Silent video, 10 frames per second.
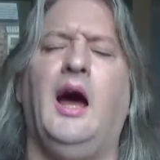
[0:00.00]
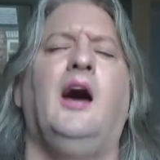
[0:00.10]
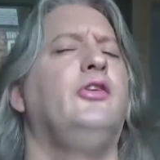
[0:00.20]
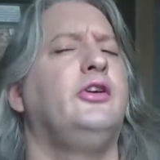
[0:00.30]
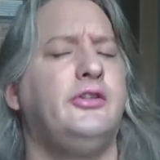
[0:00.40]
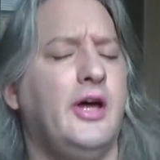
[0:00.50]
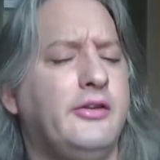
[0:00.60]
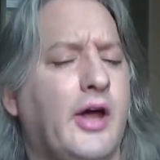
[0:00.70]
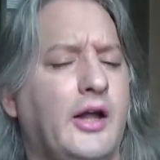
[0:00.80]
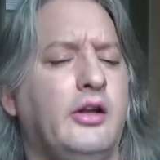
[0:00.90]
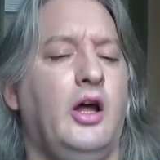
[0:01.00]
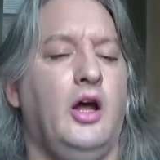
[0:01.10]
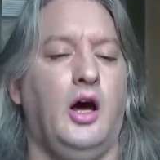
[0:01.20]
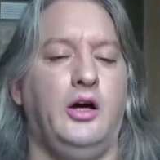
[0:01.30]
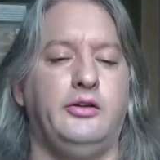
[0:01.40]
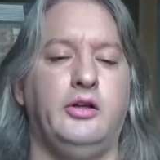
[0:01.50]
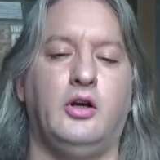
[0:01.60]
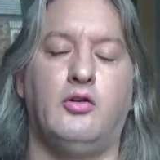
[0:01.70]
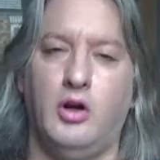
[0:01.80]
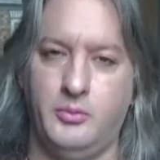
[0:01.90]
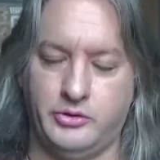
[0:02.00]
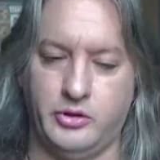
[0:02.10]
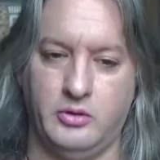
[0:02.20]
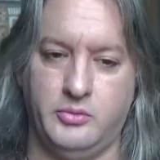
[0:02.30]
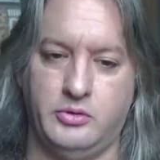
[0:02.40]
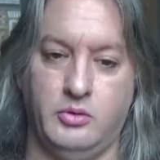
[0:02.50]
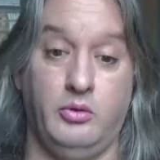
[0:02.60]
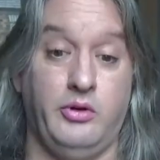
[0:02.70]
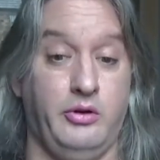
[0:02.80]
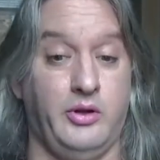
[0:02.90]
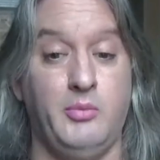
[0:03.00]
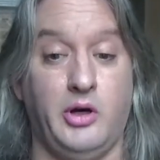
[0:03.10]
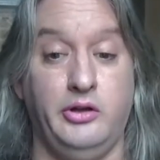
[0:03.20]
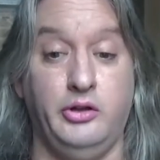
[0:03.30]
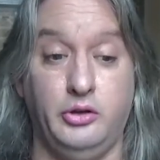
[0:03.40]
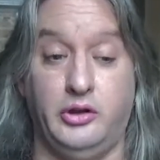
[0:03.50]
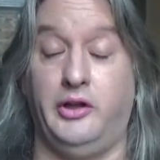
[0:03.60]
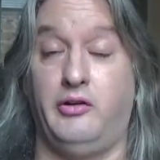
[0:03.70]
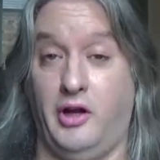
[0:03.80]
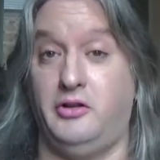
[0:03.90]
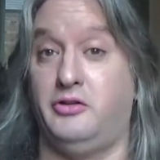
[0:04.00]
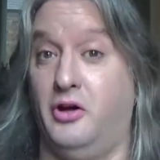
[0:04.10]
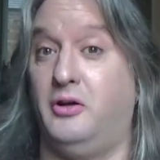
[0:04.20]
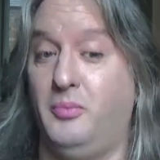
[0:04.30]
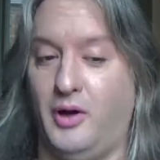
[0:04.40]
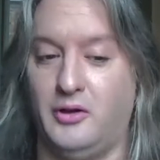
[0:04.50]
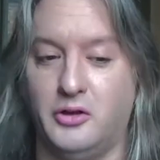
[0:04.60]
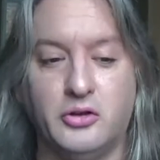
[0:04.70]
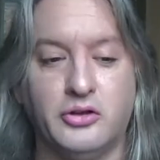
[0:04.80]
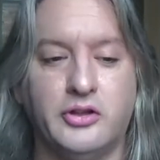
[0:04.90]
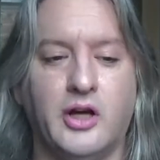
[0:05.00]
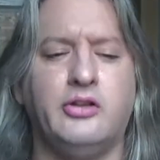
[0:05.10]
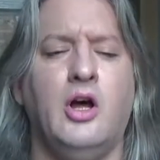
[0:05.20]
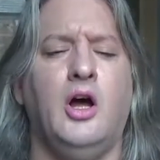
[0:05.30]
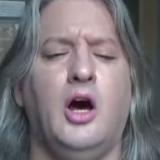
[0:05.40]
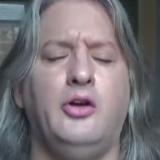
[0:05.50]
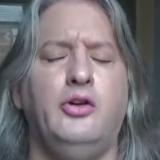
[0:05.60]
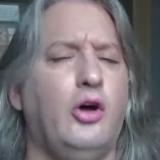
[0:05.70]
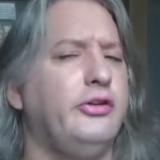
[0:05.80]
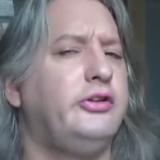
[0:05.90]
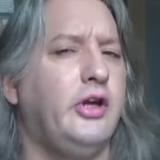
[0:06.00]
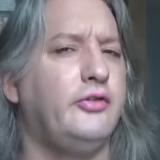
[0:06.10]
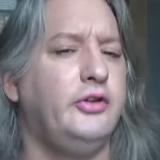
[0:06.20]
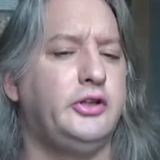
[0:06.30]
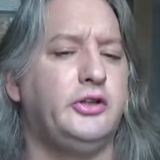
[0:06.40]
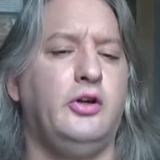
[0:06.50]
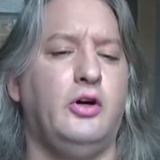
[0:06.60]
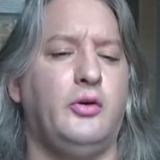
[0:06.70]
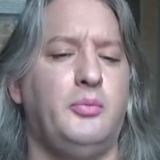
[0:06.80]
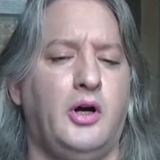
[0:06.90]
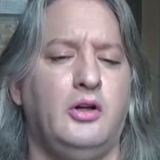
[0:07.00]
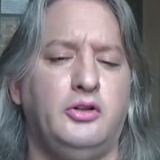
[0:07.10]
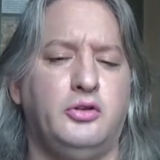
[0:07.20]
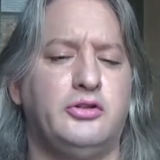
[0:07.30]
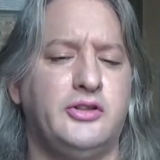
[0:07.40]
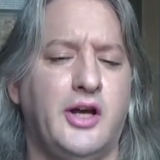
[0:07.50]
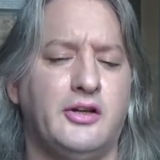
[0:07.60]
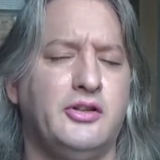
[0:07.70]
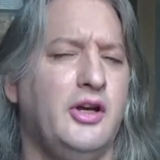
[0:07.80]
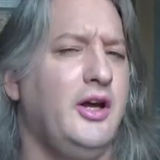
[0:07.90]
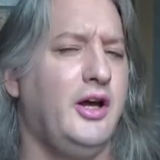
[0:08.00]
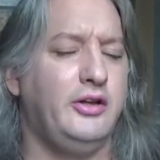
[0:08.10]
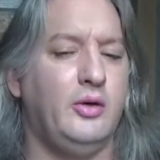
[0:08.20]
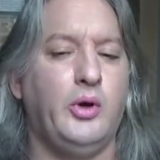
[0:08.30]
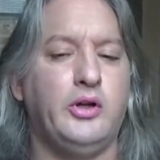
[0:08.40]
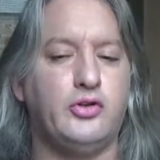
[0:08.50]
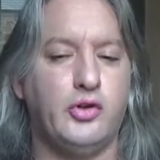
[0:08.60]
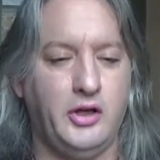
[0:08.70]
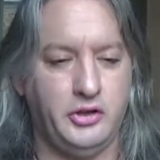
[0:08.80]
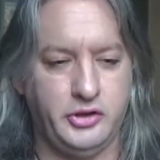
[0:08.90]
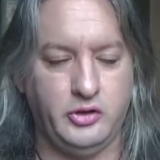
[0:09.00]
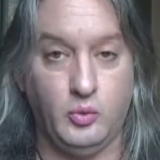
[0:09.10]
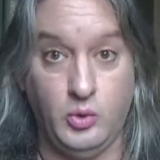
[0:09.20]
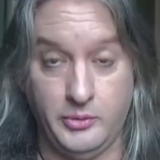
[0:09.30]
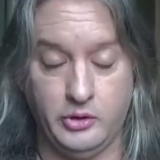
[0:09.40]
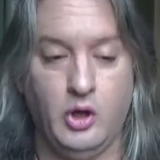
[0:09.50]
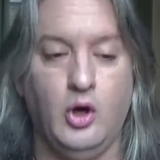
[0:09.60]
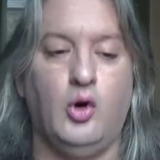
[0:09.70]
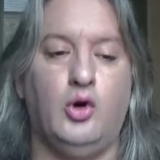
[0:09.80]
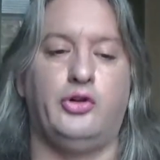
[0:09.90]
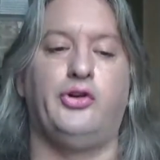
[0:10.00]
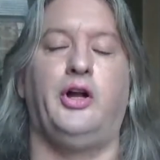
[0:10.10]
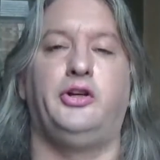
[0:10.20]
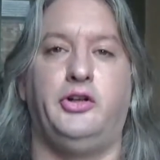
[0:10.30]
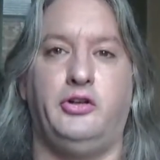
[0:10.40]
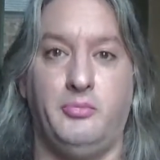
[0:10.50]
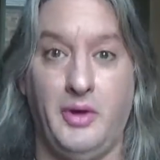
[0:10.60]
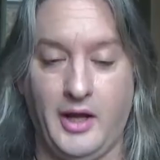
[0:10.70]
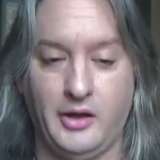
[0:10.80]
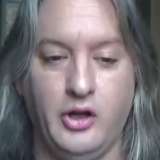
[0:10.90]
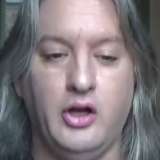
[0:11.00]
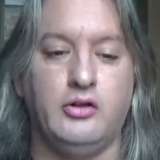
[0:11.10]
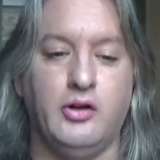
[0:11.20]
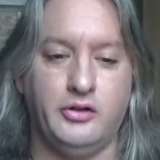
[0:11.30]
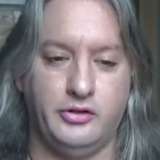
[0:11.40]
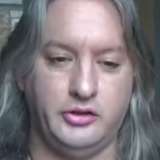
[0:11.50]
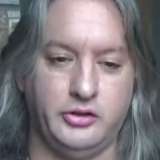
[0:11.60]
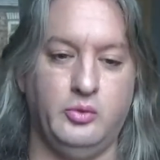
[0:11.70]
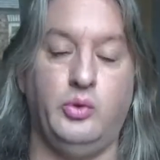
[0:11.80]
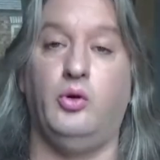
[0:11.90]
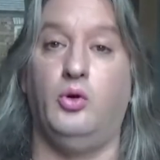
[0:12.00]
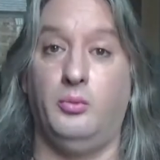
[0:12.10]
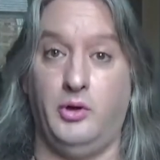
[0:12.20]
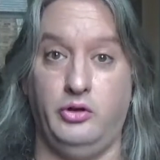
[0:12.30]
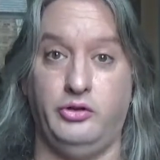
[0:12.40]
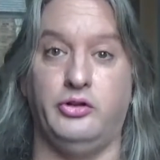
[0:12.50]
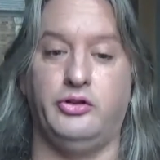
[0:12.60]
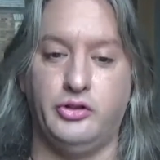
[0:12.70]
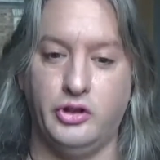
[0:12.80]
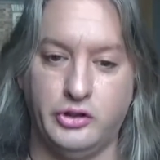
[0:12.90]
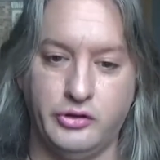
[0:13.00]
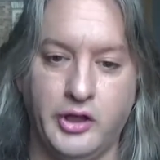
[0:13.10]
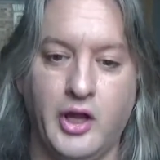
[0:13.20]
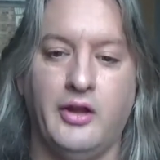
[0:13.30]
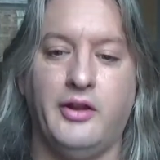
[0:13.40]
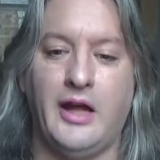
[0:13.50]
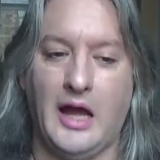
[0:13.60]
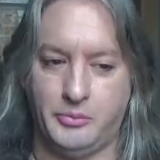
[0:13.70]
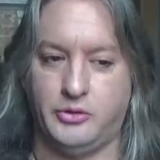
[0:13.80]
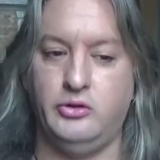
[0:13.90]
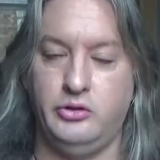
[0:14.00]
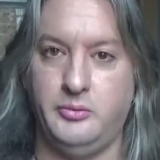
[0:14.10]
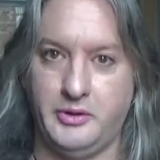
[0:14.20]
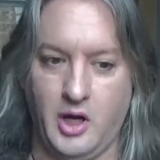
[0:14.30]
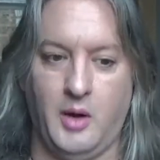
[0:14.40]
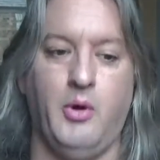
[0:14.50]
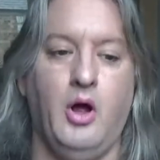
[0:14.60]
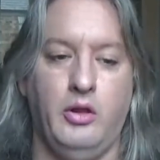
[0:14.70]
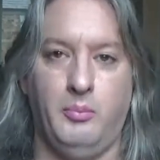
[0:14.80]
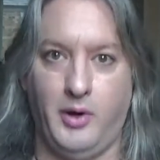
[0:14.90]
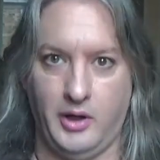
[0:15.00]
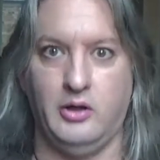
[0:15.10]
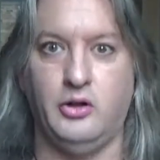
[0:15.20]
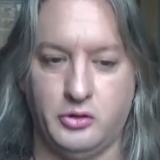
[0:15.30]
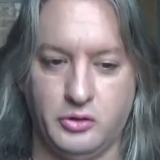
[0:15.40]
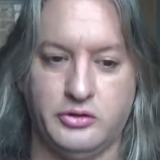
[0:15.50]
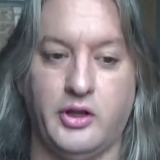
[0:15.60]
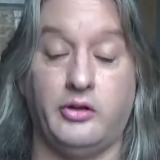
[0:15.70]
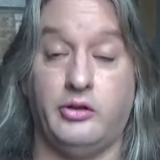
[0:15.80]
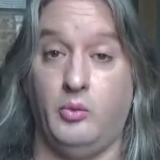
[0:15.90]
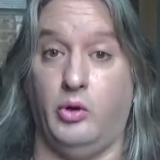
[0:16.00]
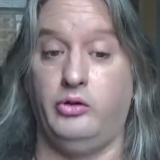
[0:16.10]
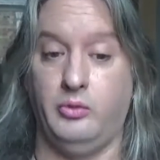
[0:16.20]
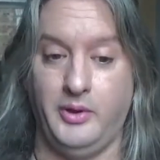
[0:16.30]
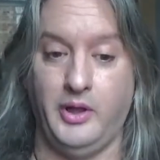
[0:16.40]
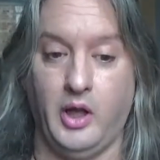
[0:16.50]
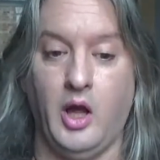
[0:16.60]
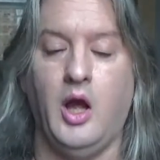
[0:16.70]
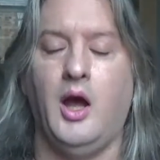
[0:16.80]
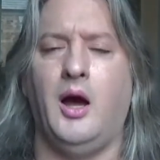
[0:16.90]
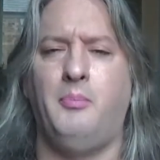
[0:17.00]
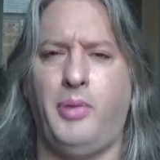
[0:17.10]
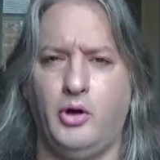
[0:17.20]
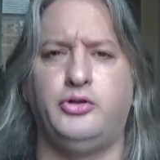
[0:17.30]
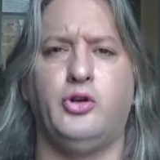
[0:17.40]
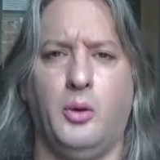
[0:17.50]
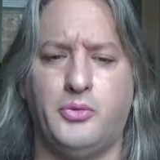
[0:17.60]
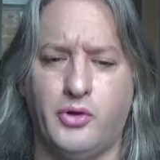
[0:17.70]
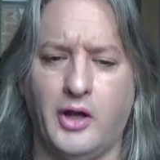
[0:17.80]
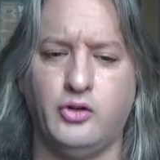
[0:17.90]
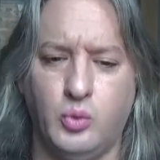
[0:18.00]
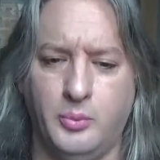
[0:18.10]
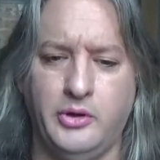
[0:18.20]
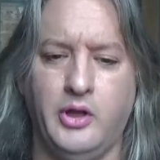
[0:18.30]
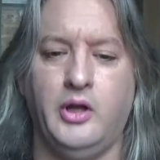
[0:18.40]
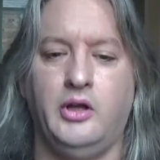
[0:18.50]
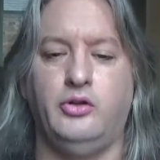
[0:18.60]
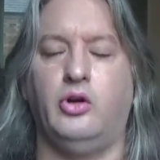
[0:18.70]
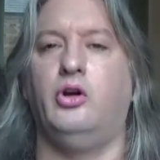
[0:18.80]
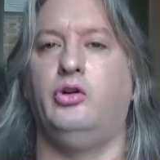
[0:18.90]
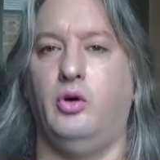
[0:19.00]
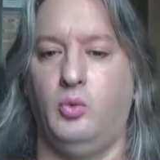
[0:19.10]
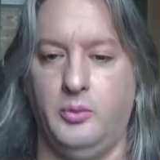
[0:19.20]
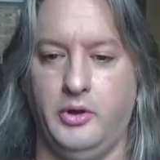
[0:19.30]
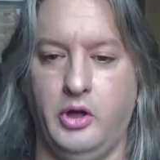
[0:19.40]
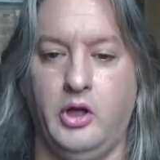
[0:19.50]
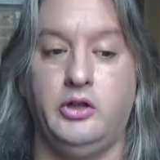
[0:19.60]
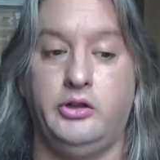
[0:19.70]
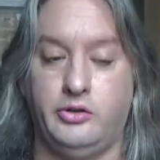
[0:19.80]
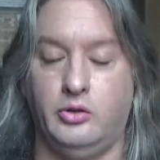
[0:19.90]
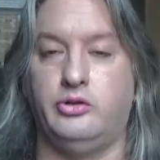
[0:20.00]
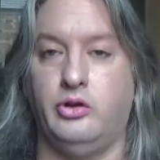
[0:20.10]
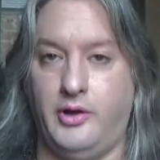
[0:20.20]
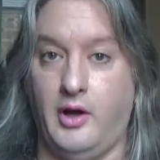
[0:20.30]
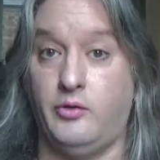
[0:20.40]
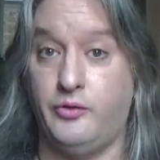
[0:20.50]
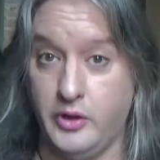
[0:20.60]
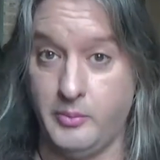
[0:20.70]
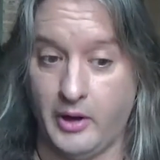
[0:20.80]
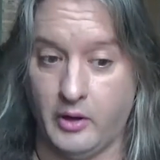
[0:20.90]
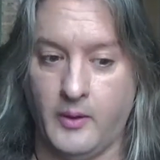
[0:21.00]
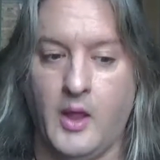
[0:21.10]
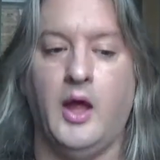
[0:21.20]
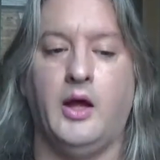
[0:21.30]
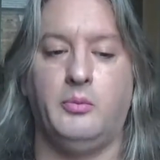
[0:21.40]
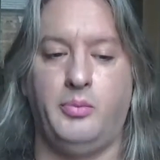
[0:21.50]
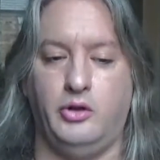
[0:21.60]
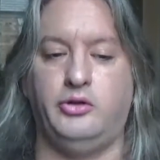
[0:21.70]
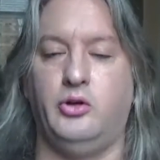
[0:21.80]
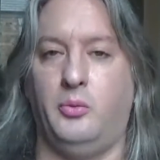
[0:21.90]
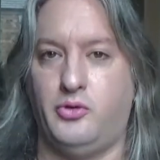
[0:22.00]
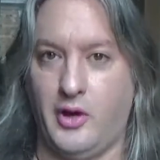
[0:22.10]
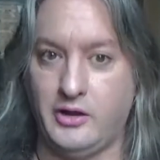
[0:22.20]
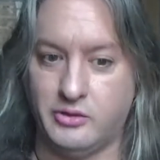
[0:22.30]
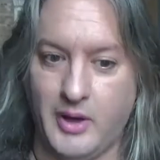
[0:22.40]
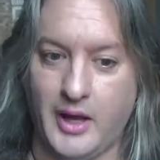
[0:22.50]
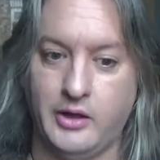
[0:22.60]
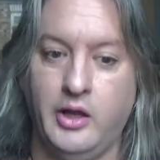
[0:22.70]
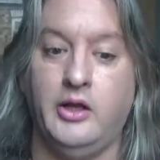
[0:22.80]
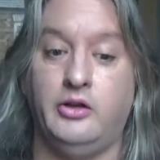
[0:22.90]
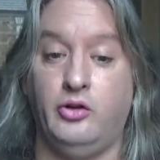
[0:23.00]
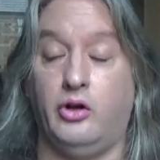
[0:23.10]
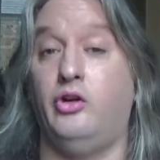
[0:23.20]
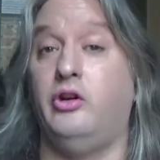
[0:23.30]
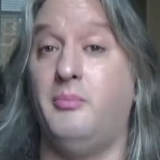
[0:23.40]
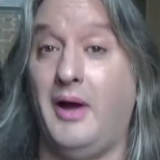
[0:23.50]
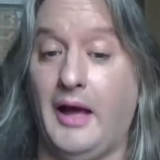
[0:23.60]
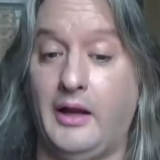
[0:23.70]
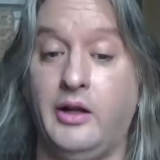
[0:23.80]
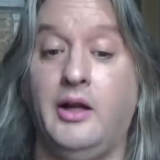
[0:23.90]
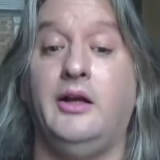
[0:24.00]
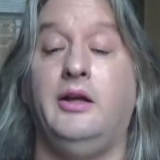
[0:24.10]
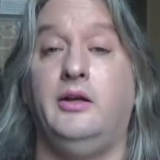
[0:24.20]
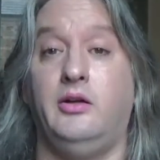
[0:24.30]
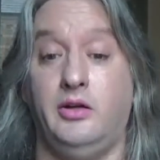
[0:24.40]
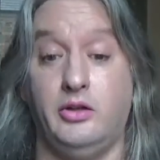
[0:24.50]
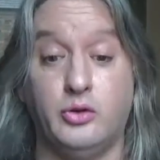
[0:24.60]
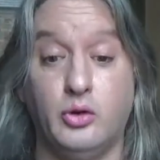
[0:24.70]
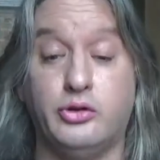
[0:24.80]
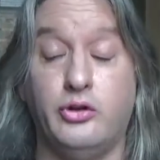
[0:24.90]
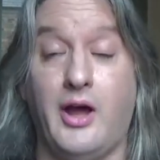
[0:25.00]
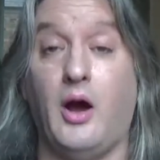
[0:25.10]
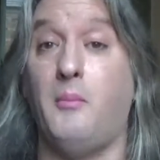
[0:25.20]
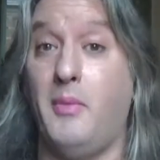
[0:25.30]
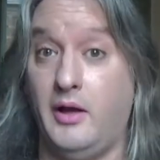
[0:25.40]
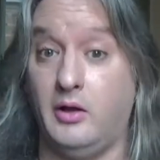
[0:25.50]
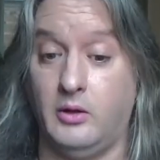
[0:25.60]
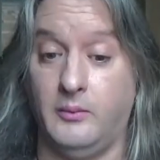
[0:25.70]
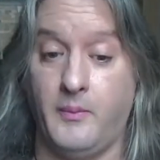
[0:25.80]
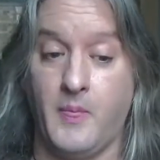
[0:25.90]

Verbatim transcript: Having said that, I think chromosomes, although they might usually create a certain biological sex, are not the definition of a biological sex, and that when a transgender woman or a transgender man transition with hormones and surgery, they absolutely become the biological sex they want to be. A post-op trans woman is not only a woman, she is also now female, and a post-op trans man is not only a man, he, he is also now male.